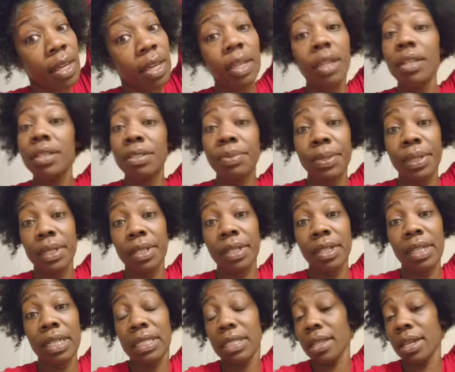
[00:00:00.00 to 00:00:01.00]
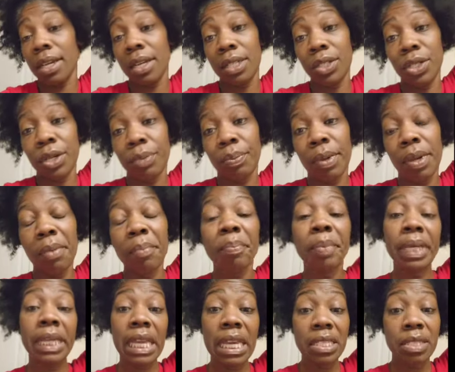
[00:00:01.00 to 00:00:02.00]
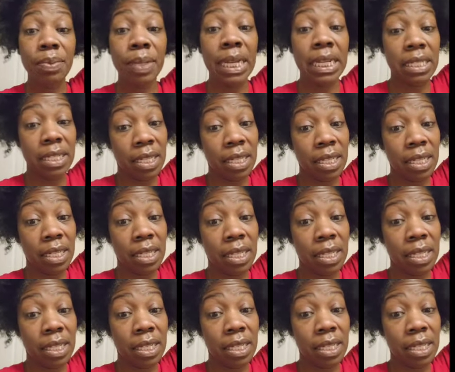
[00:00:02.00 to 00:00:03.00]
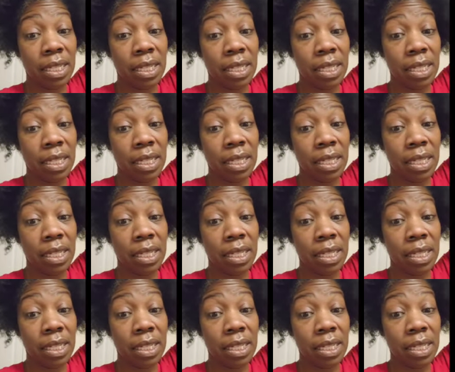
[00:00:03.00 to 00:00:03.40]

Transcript: It is what it is. I ain't tripping. But guess what? I did get finished today.